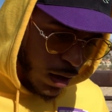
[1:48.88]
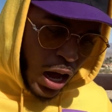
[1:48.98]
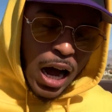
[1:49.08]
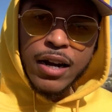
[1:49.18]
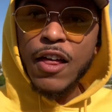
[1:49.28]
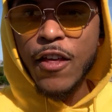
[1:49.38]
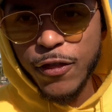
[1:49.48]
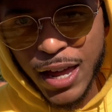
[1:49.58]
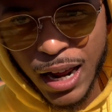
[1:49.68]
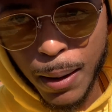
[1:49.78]
Another
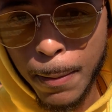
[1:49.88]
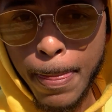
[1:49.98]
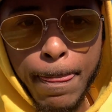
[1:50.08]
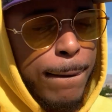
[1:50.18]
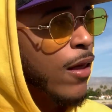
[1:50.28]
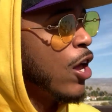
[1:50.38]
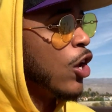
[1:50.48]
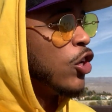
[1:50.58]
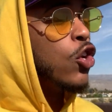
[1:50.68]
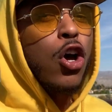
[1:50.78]
thing,
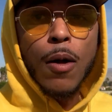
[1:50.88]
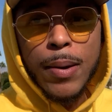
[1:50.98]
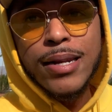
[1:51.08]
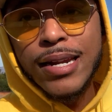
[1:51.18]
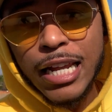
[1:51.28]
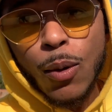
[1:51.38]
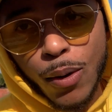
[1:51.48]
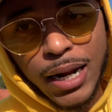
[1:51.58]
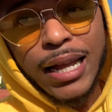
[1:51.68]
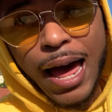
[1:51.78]
you're gonna be dealing
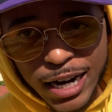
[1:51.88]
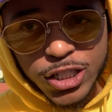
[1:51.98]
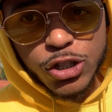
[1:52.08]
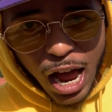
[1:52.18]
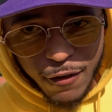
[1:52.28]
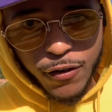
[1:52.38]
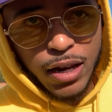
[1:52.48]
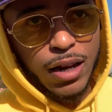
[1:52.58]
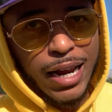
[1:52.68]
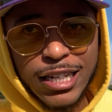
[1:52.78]
with a lot of traffic.
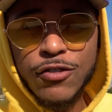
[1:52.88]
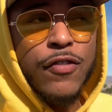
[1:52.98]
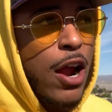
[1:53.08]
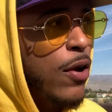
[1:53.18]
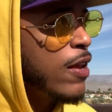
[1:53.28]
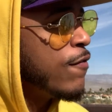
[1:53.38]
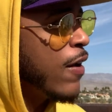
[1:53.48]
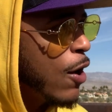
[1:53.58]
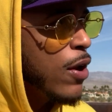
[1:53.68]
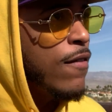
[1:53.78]
It's very,
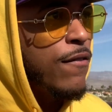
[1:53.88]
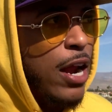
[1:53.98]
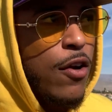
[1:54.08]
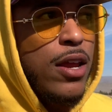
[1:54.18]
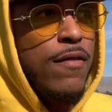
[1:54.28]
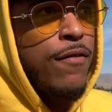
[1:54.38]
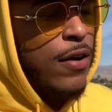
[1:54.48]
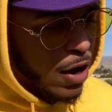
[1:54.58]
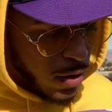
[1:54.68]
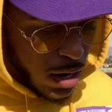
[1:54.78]
very, very,
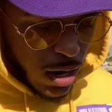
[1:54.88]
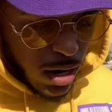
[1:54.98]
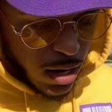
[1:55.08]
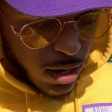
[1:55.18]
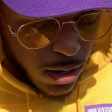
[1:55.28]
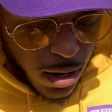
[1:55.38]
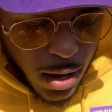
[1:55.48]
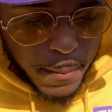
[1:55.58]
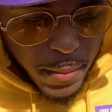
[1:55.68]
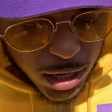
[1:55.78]
very
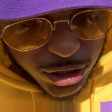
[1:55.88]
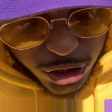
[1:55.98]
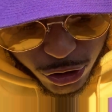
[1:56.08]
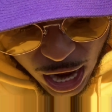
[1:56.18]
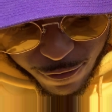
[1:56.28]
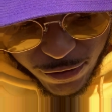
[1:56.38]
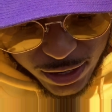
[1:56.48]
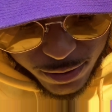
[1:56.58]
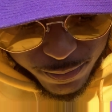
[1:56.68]
much traffic.